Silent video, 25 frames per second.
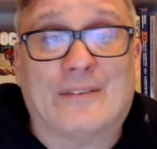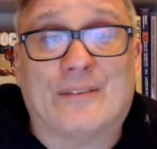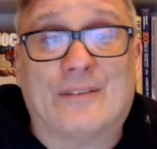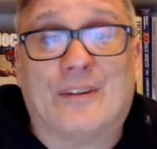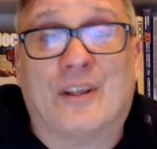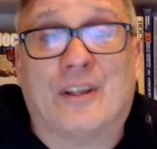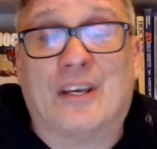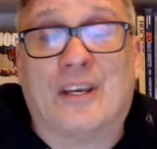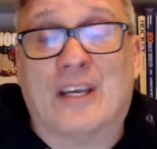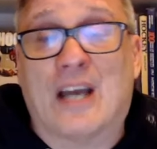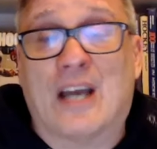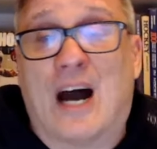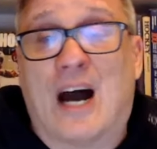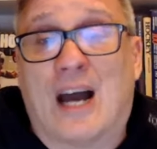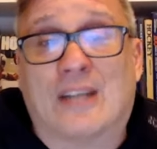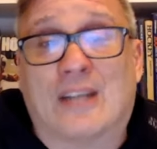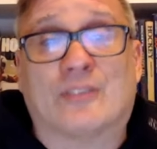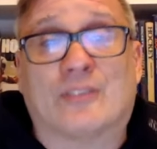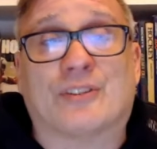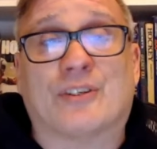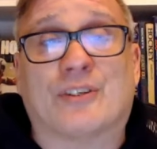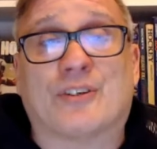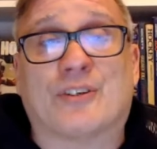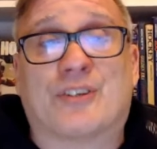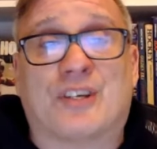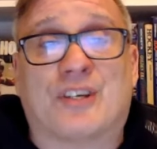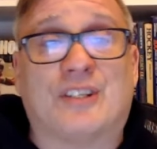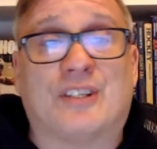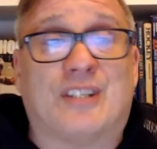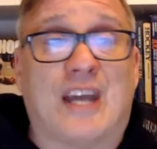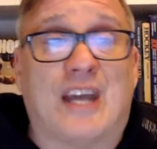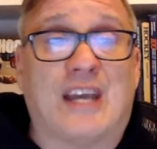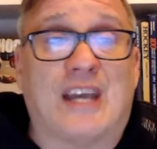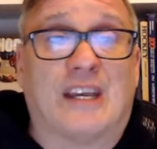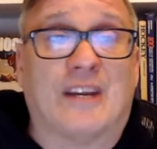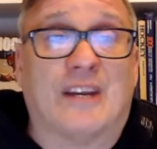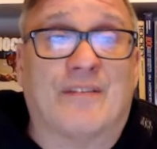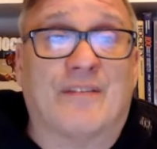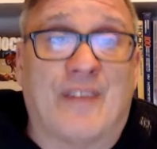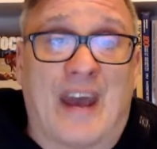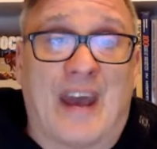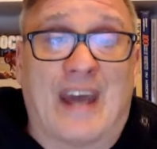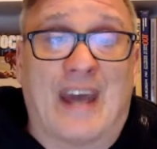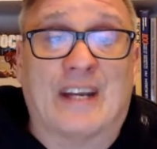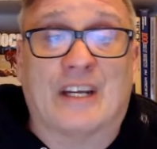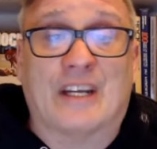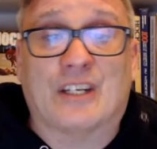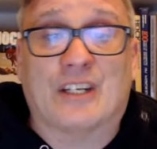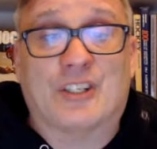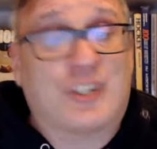the Islanders can take
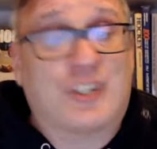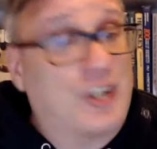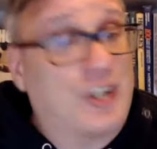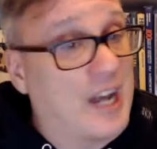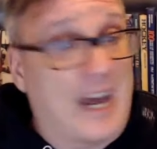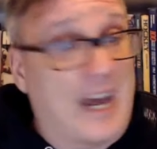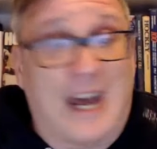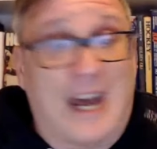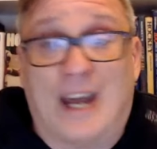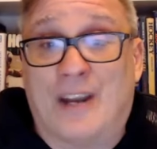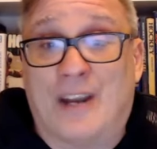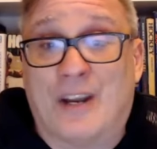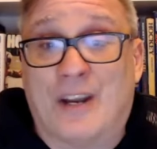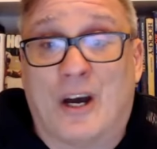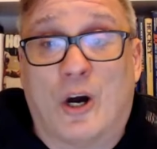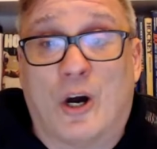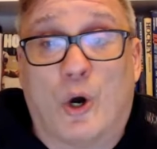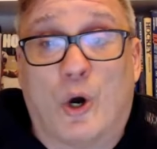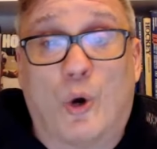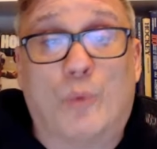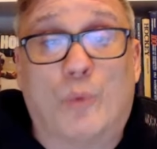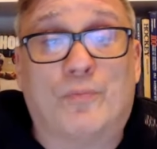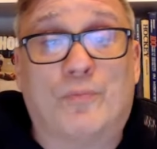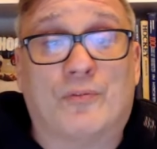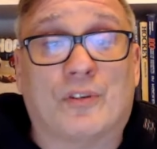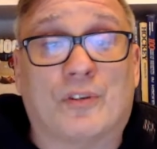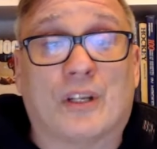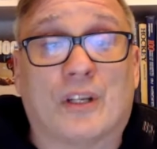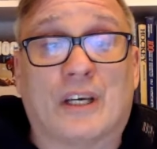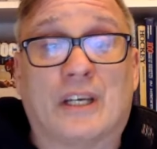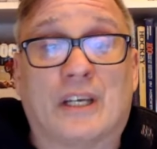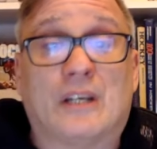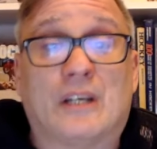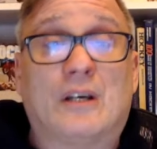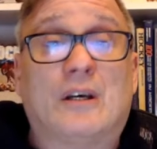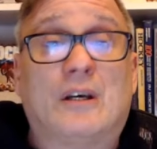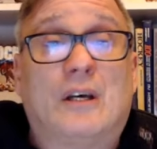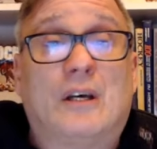advantage and hopefully